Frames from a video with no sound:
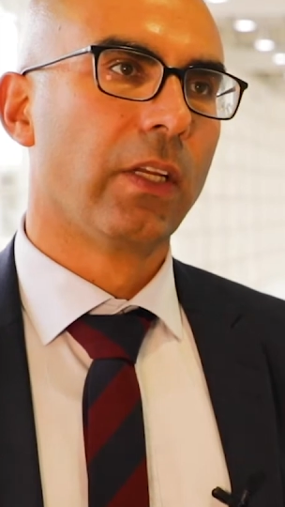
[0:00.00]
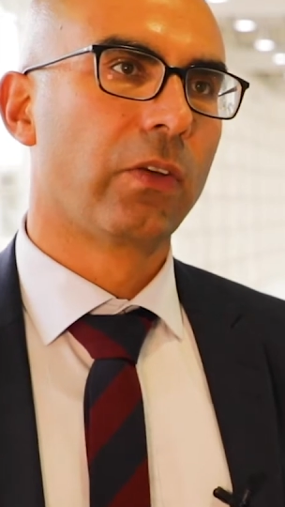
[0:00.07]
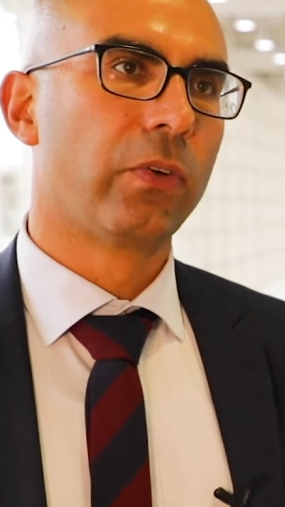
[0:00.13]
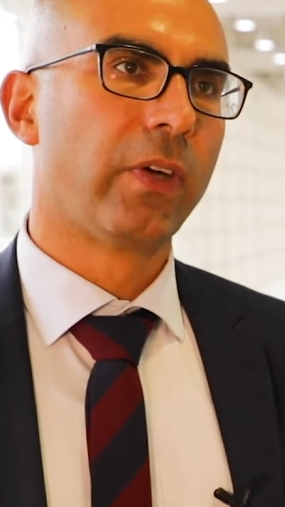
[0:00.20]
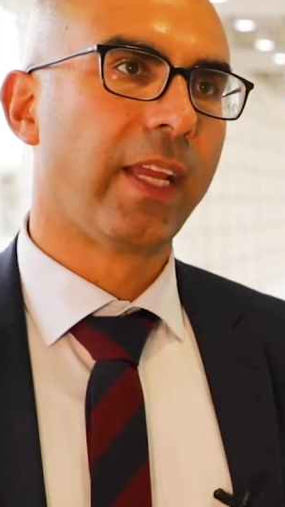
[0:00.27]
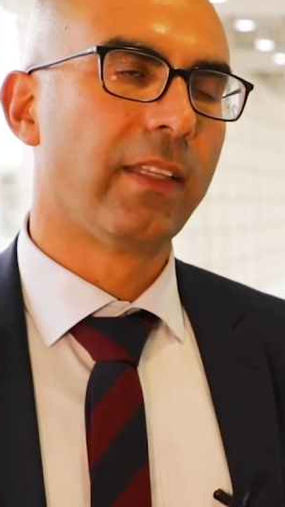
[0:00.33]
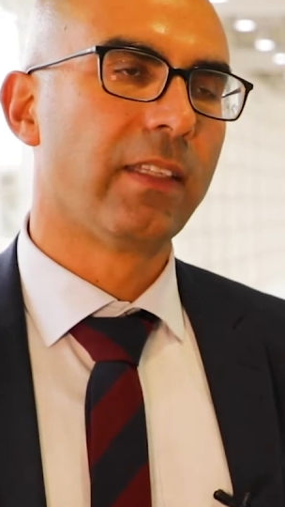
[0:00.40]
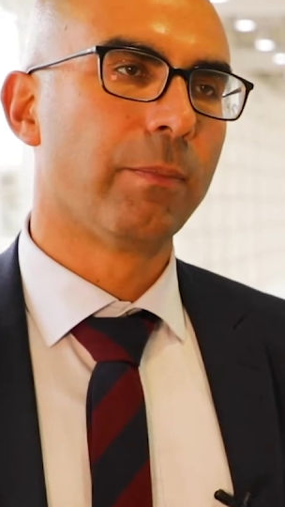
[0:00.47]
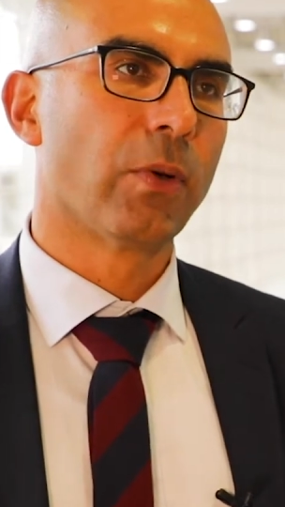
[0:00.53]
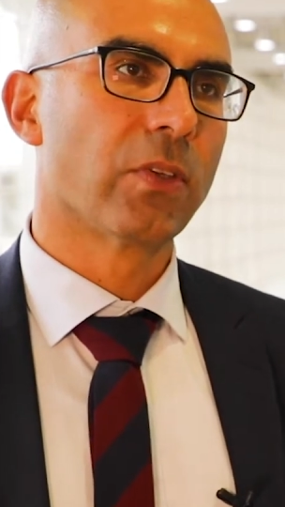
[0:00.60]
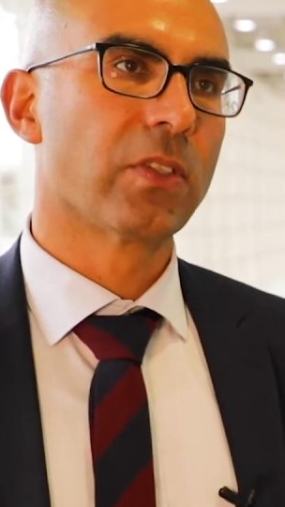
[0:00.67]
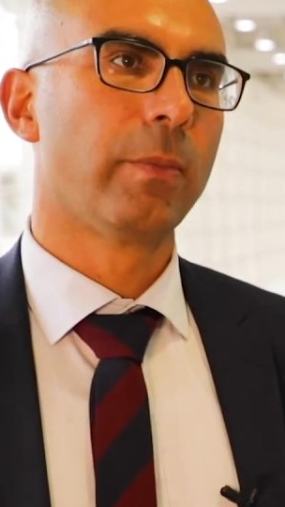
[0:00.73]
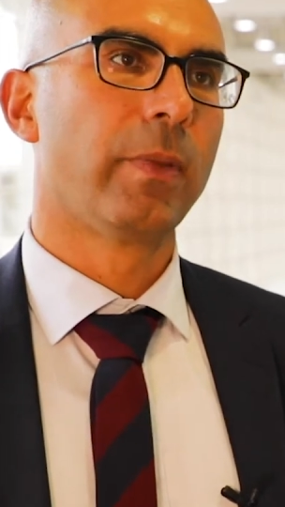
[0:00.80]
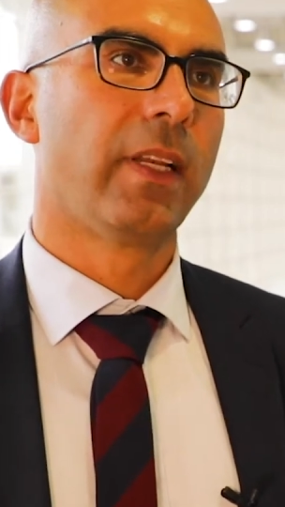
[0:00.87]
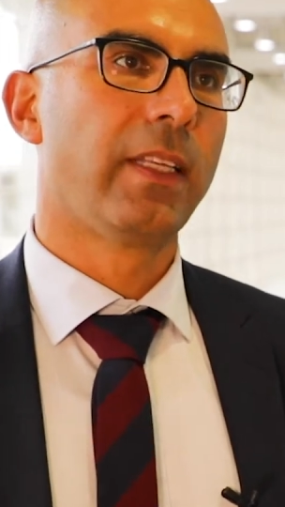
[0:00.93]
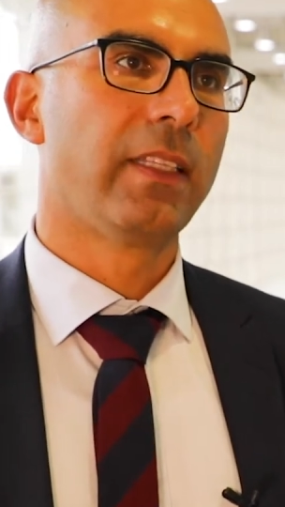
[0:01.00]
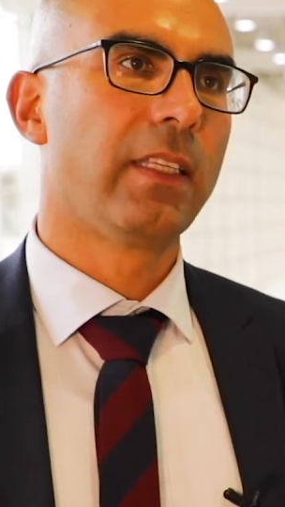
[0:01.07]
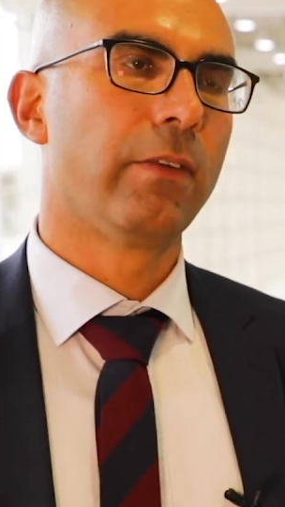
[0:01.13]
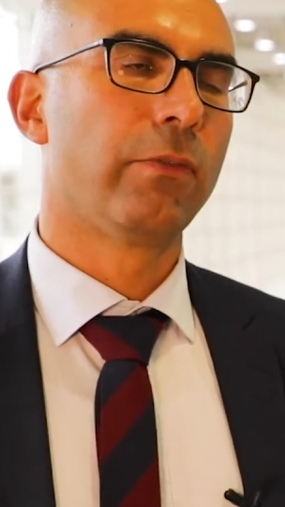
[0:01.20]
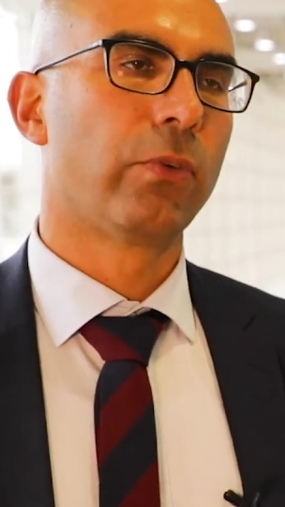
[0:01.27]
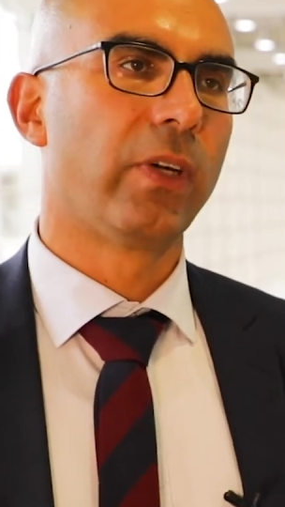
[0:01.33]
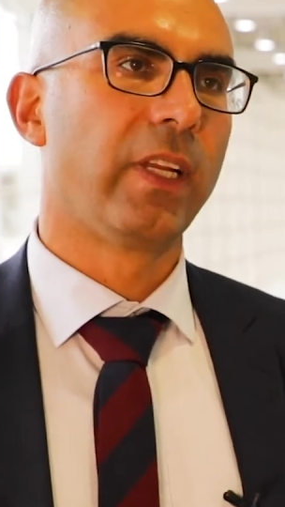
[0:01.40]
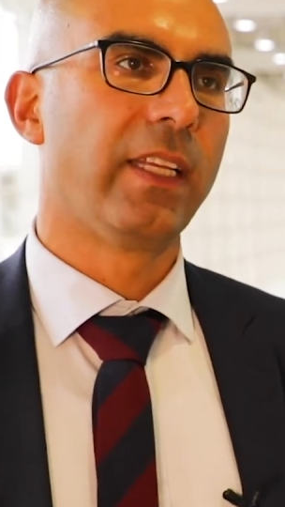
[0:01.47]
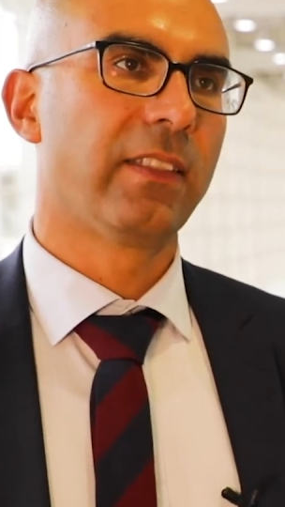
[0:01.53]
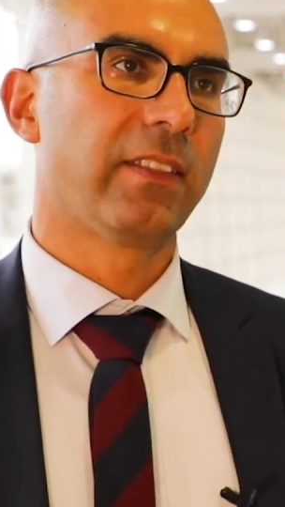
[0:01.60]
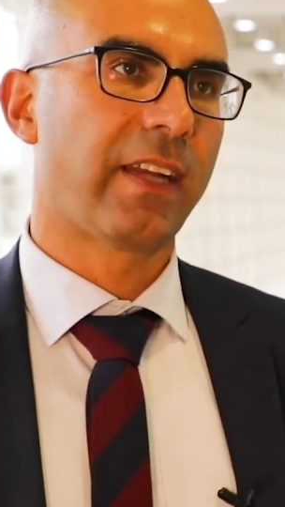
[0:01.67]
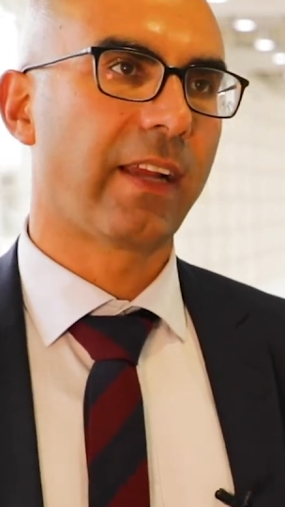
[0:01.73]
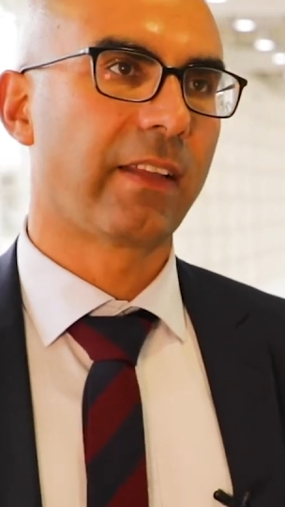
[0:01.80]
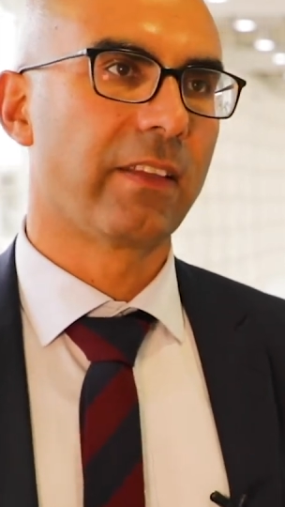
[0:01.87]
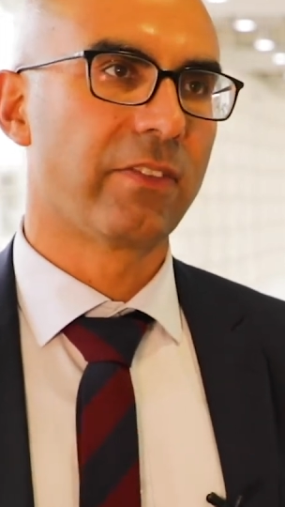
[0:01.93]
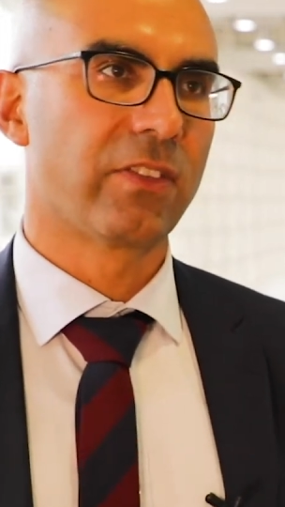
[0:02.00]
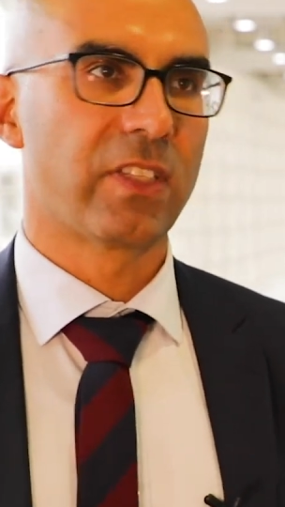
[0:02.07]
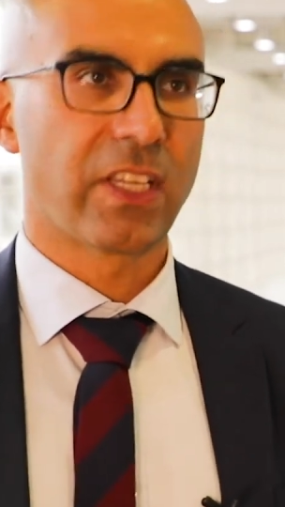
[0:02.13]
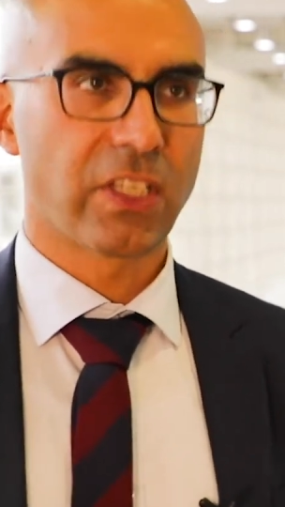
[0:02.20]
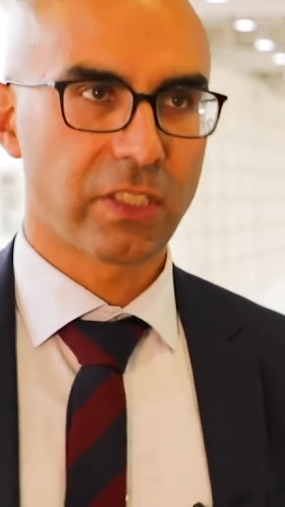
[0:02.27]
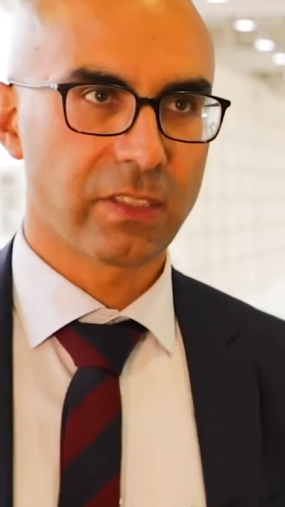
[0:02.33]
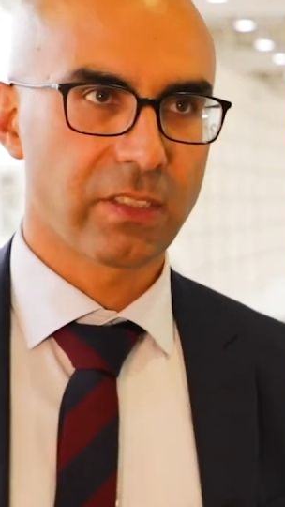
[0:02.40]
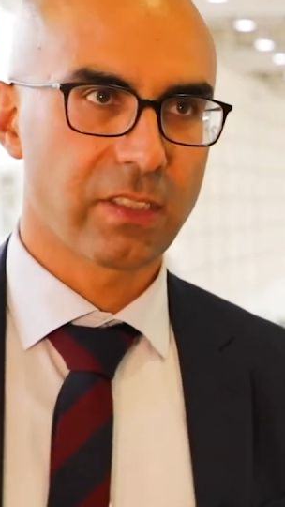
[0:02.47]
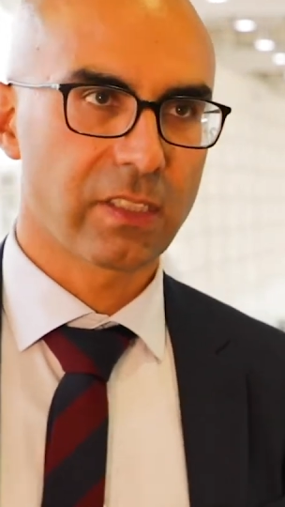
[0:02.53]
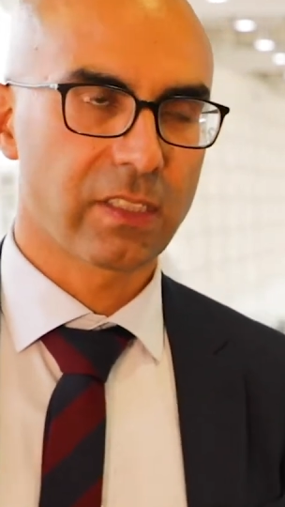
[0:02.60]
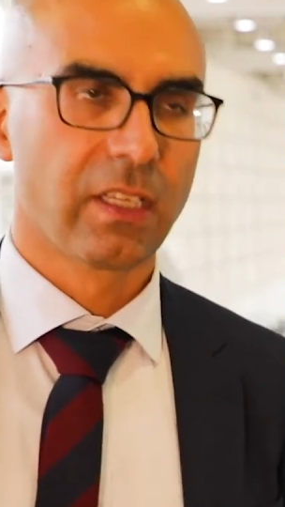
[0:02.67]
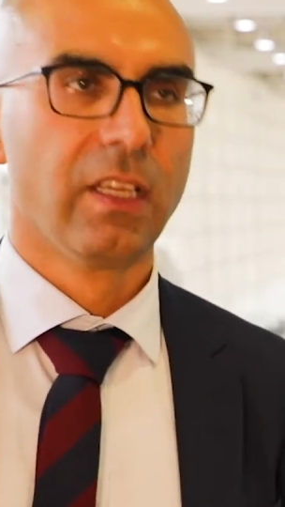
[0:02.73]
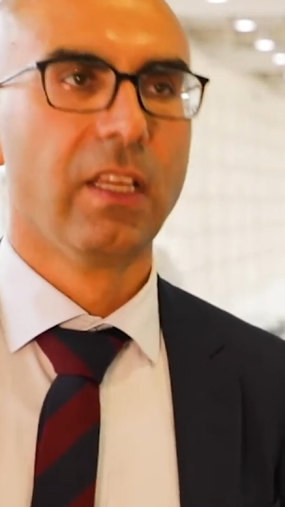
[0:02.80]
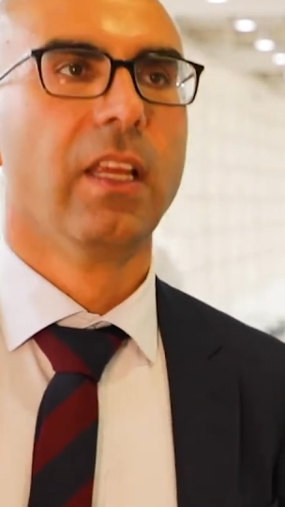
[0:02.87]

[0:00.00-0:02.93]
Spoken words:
create a possibility for interactive sessions